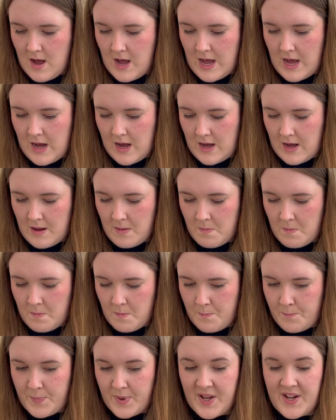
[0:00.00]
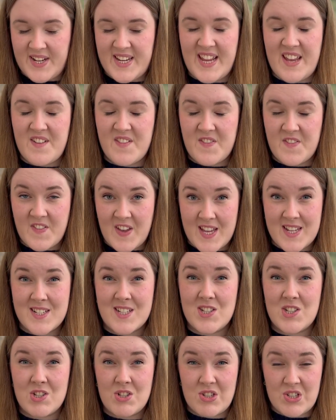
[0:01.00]
But it
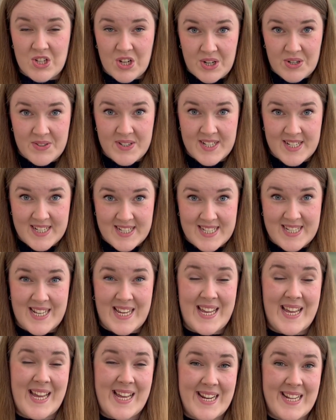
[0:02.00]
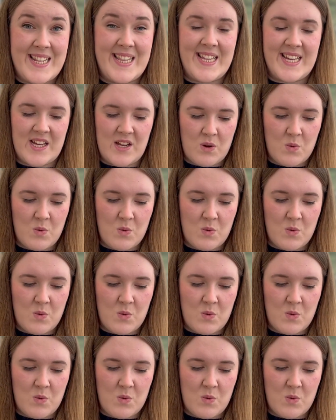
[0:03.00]
fits so nicely, and I think I